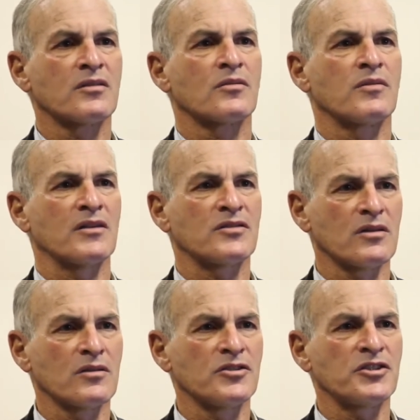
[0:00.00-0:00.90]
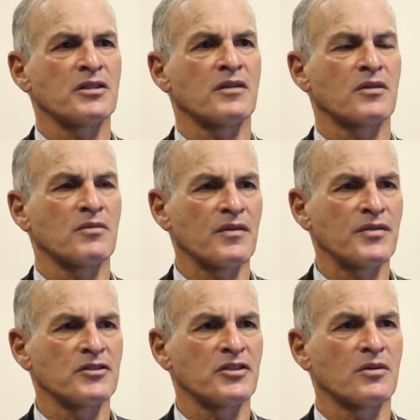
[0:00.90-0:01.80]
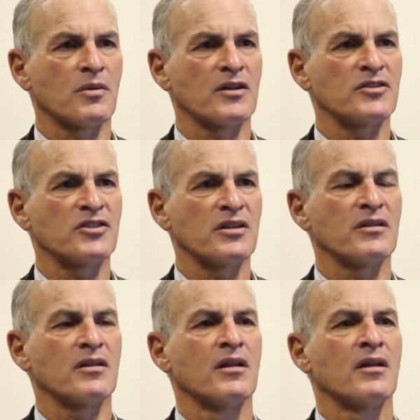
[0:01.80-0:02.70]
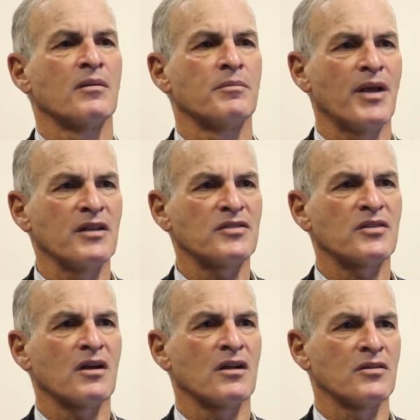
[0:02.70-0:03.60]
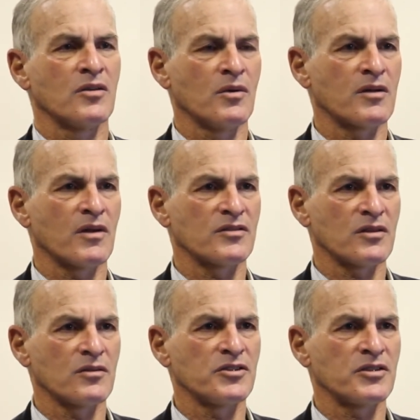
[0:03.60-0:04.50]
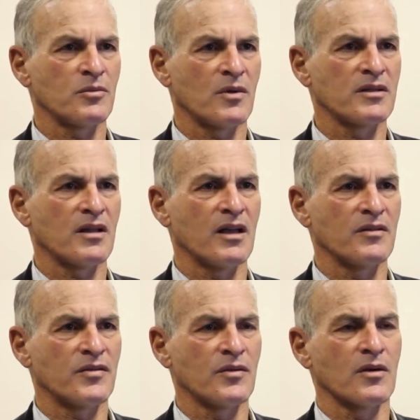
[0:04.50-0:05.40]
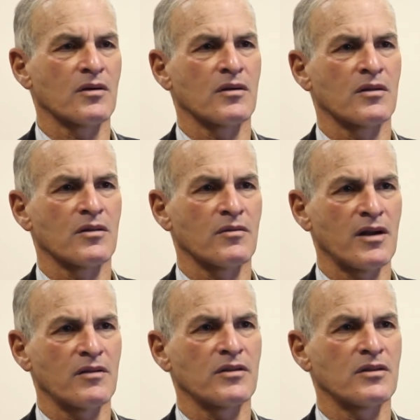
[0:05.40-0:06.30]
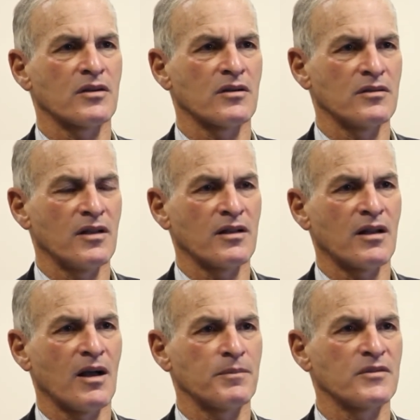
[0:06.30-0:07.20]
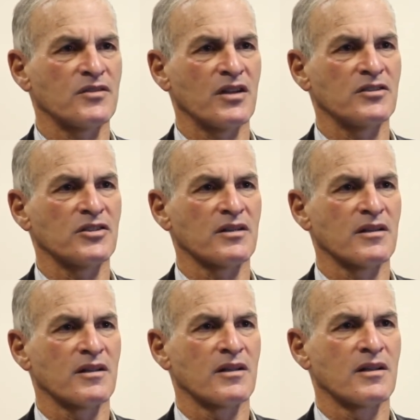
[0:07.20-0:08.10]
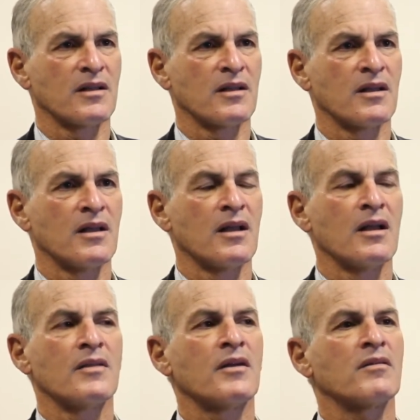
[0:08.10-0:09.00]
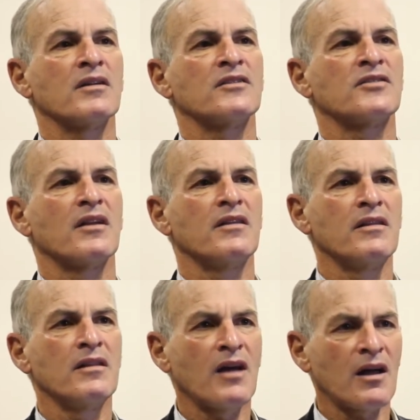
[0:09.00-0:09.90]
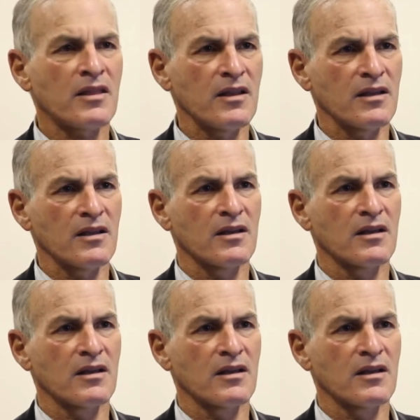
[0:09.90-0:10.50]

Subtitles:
resolution of the refugee question based on UN Resolution 194, the right of return and compensation. There is nothing